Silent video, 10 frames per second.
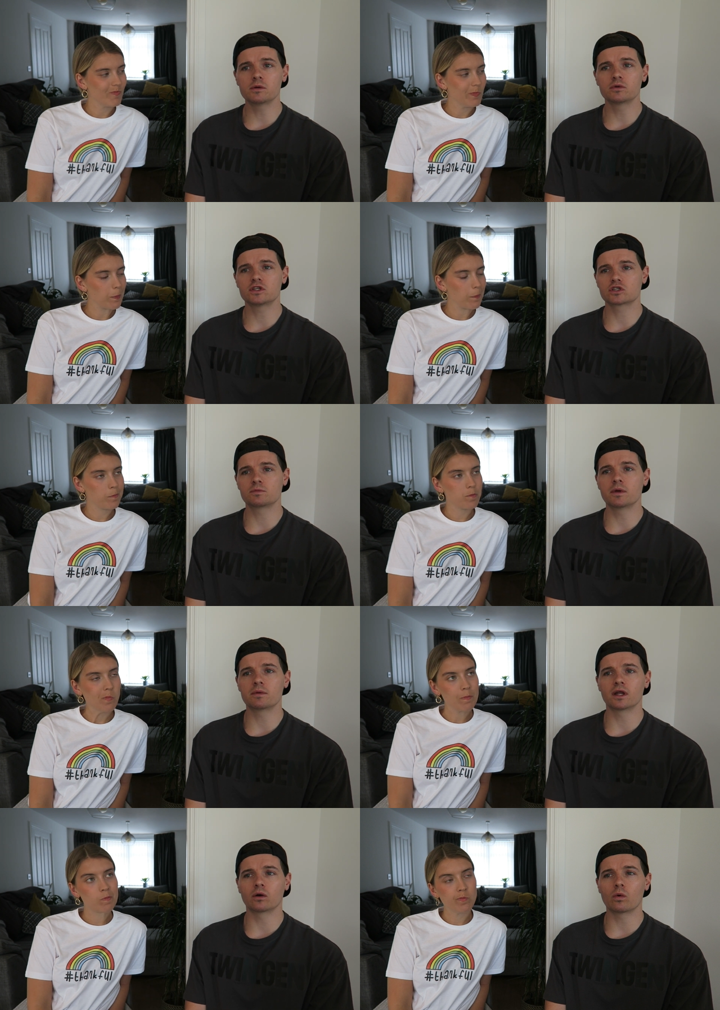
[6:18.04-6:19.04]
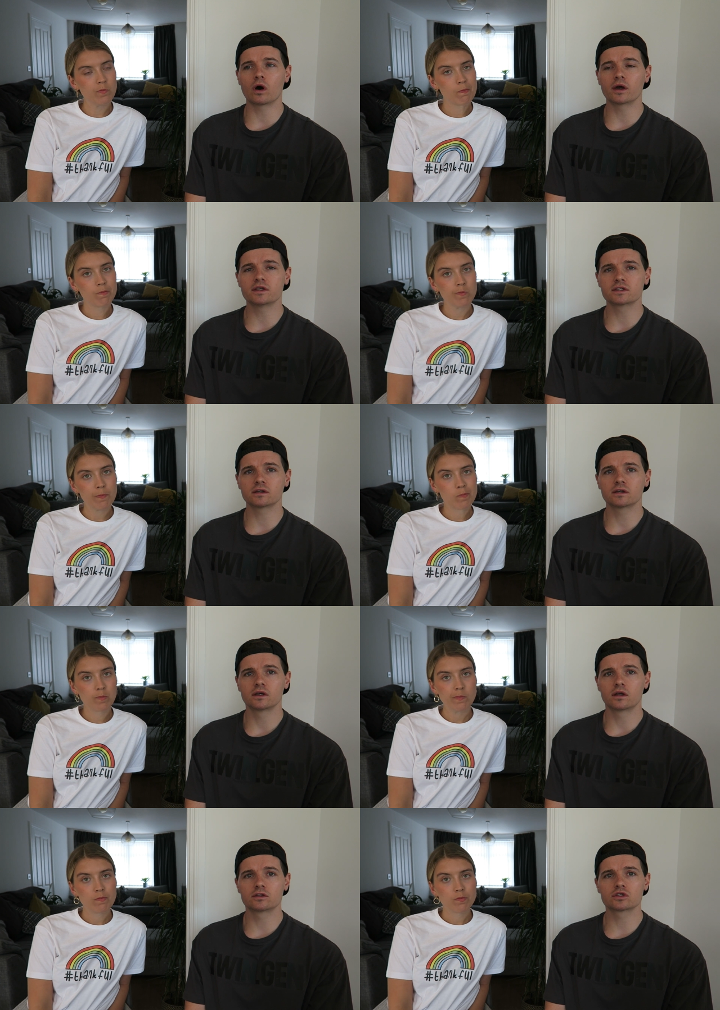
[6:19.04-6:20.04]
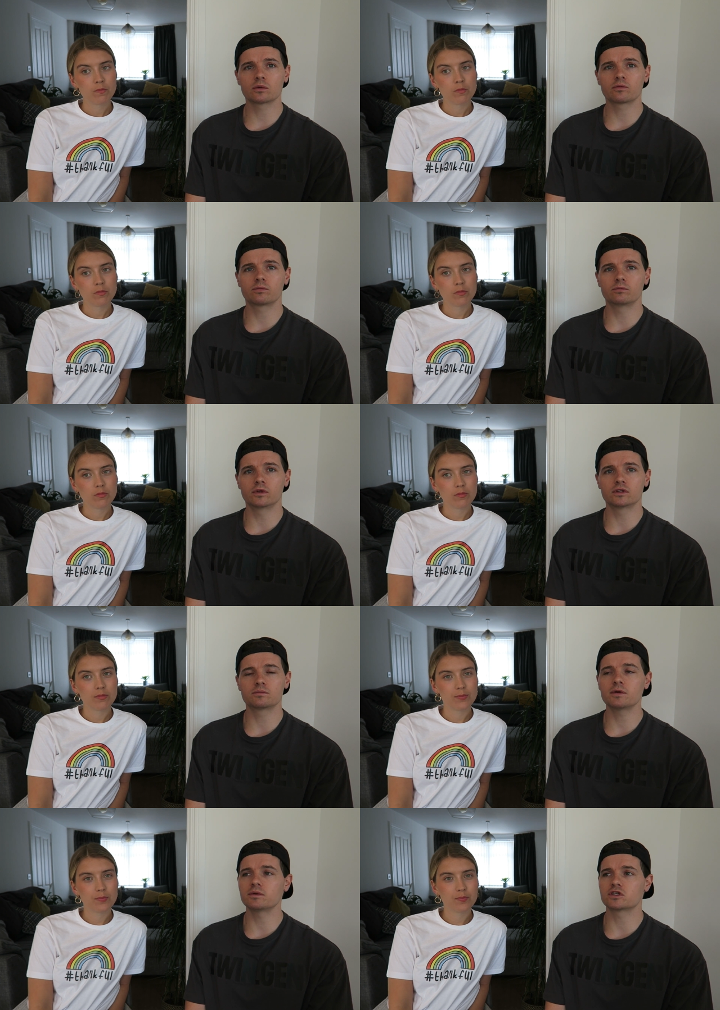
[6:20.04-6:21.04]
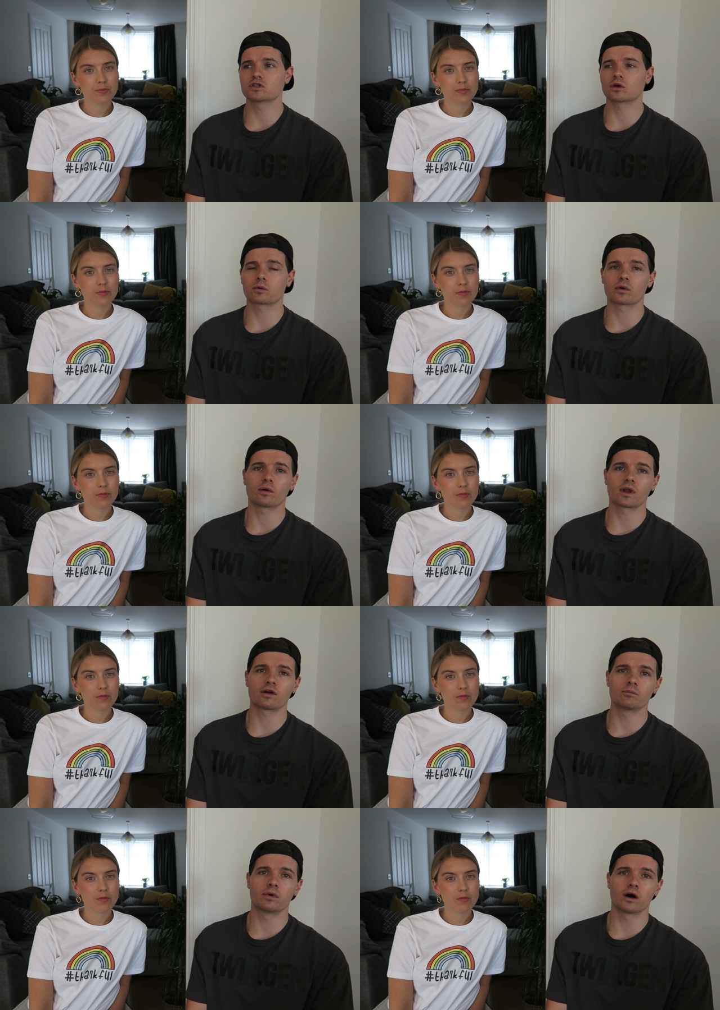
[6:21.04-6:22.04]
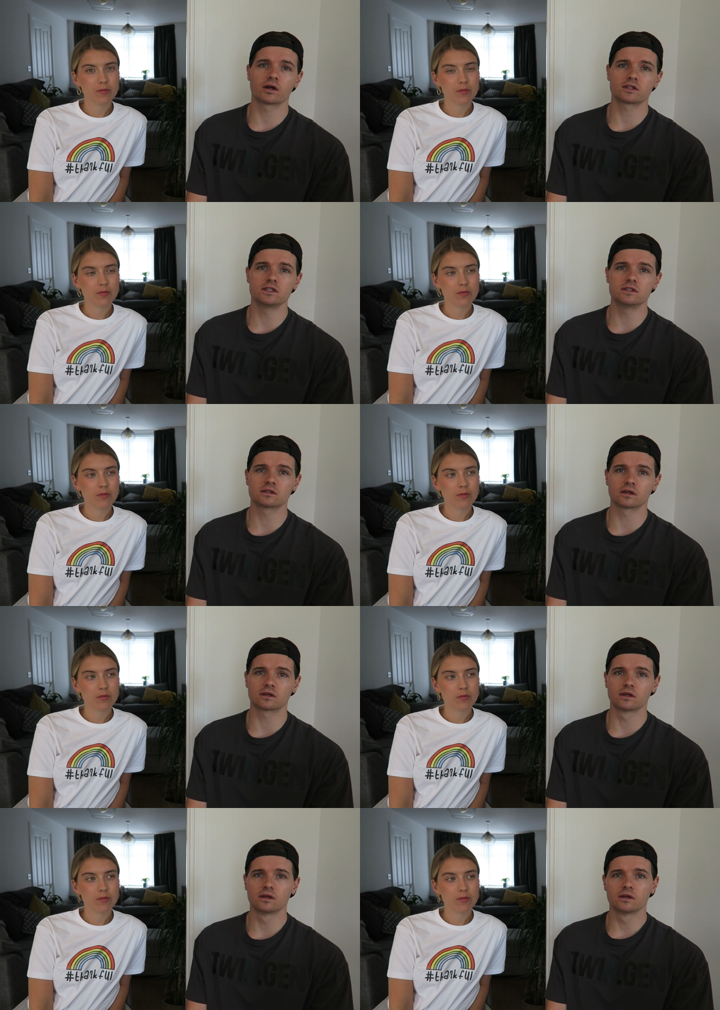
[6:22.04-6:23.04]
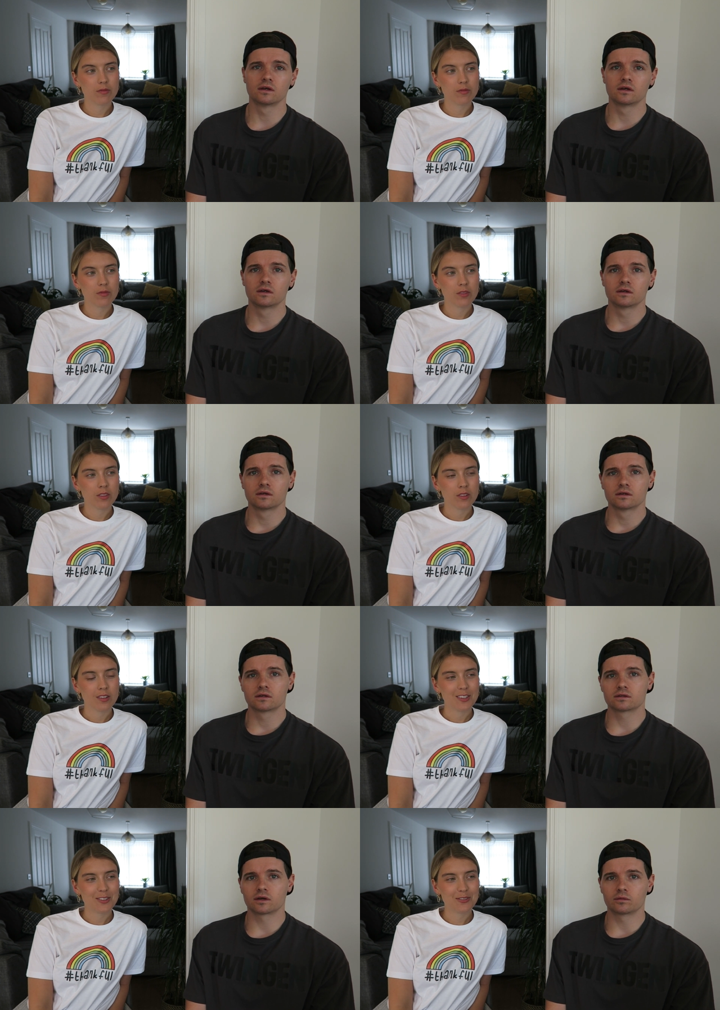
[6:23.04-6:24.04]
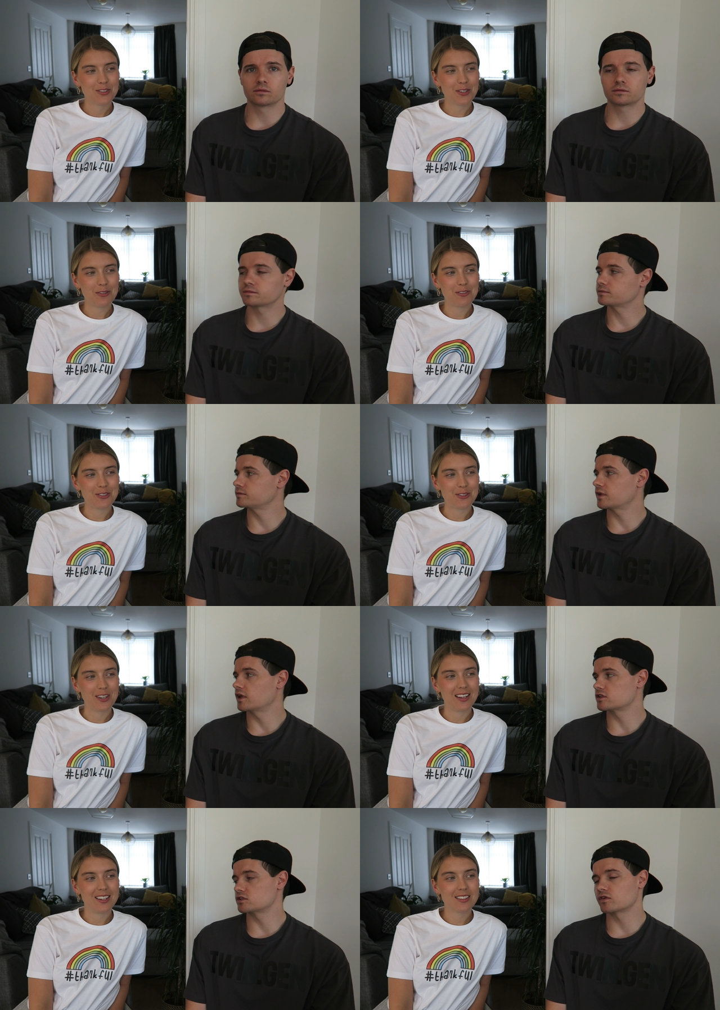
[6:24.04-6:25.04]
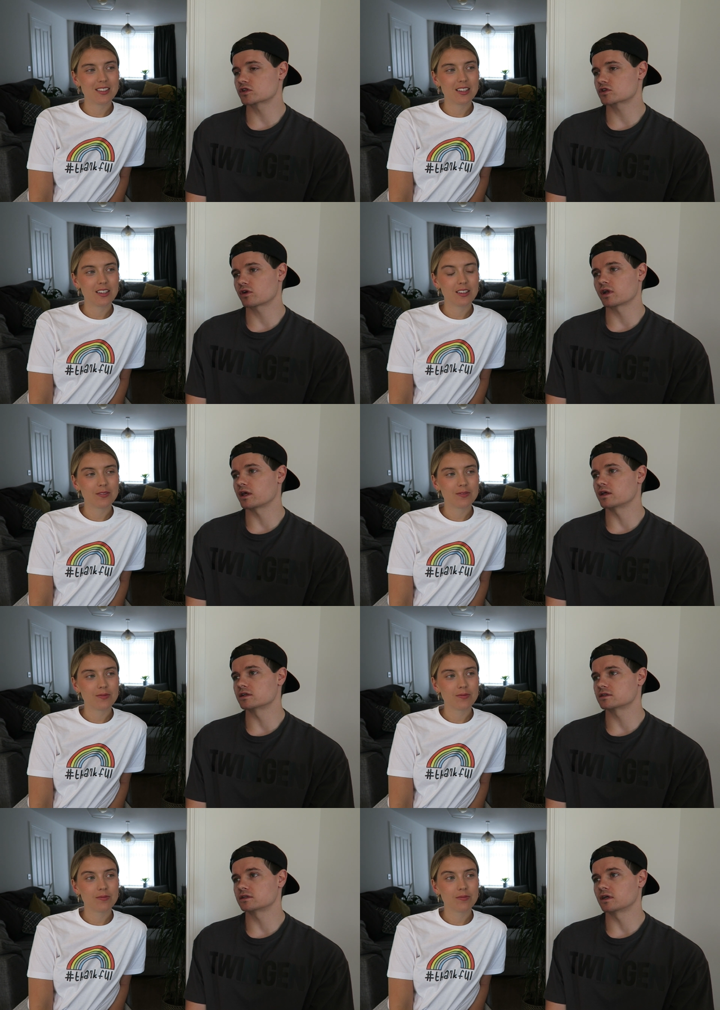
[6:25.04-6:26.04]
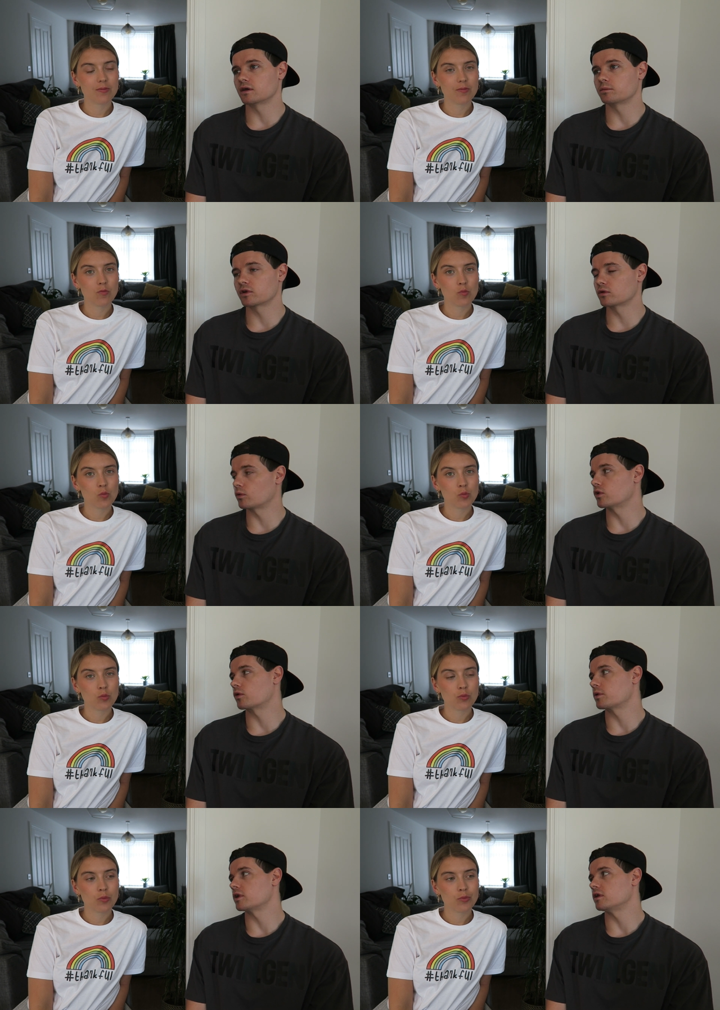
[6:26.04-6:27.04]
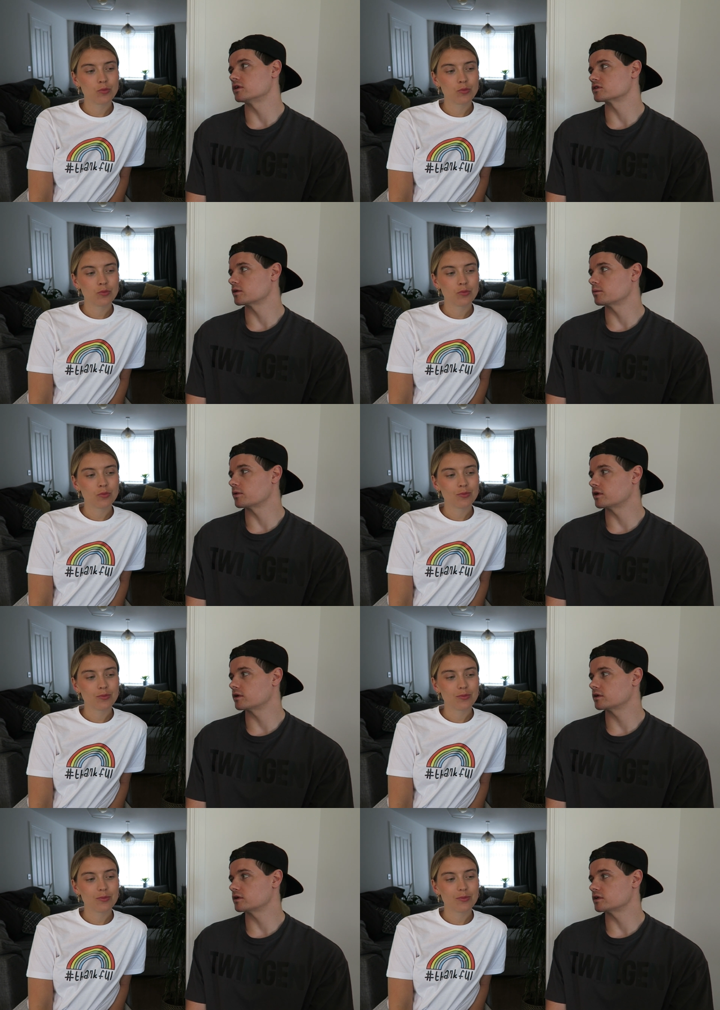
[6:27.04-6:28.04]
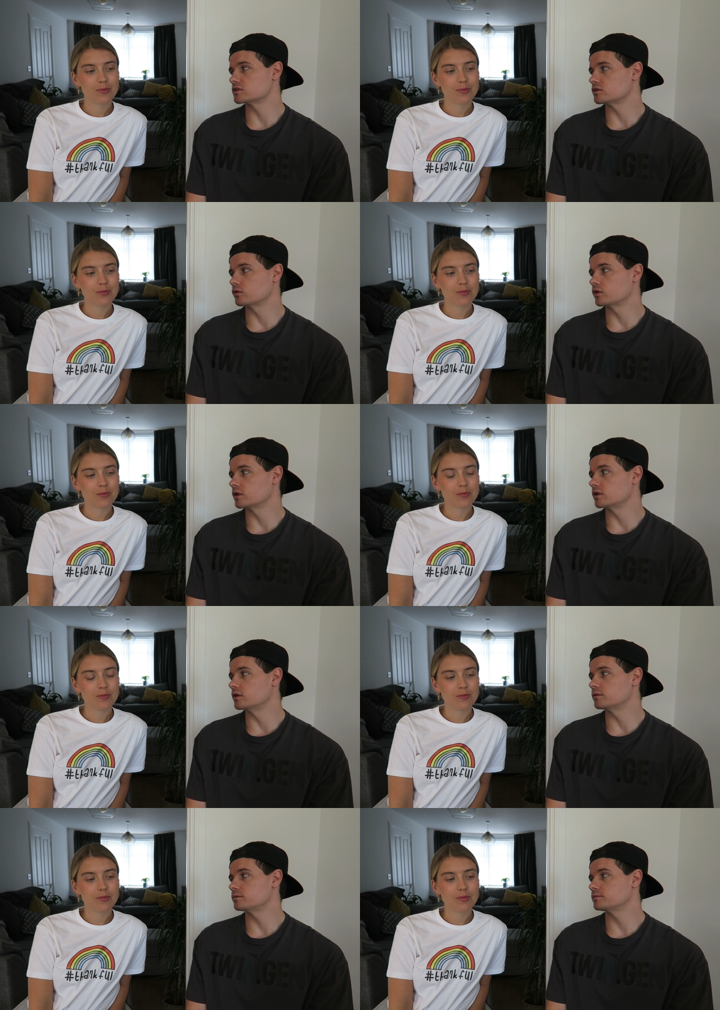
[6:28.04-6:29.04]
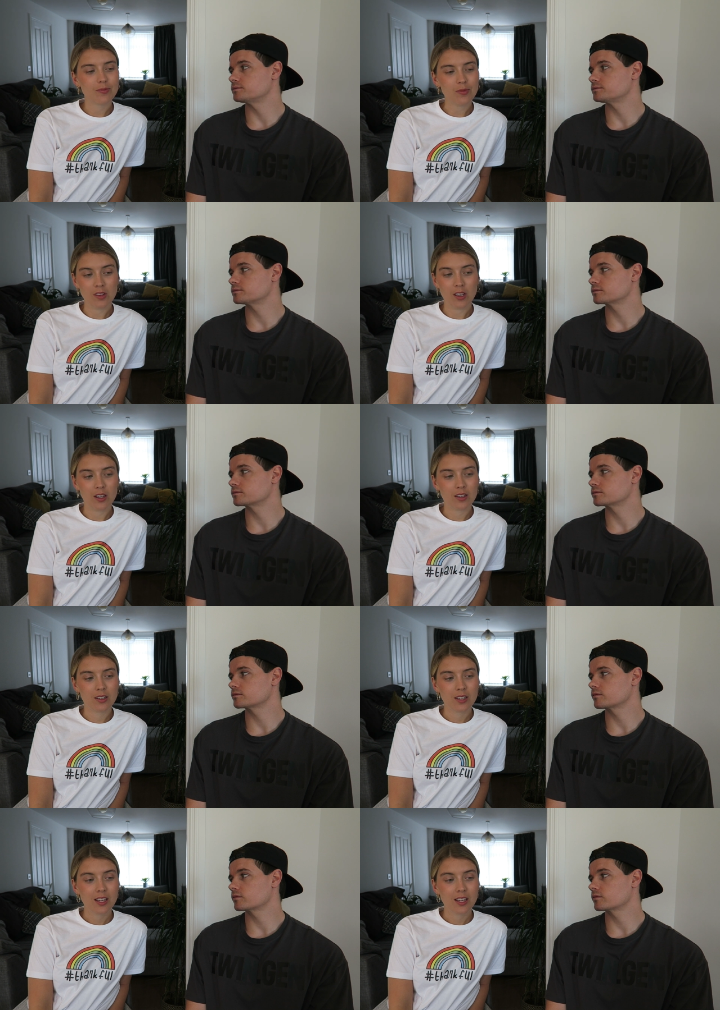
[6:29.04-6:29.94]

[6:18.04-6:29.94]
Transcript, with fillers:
Speaker 1: know, people need just to be a little wiser and stop, and people need to stop going out and having parties. Like,
Speaker 2: it's so
Speaker 1: frustrating. It's frustrating, it? it is, yeah. Well, I know what your opinion is on it, but it is annoying, isn't it?
Speaker 2: Yeah,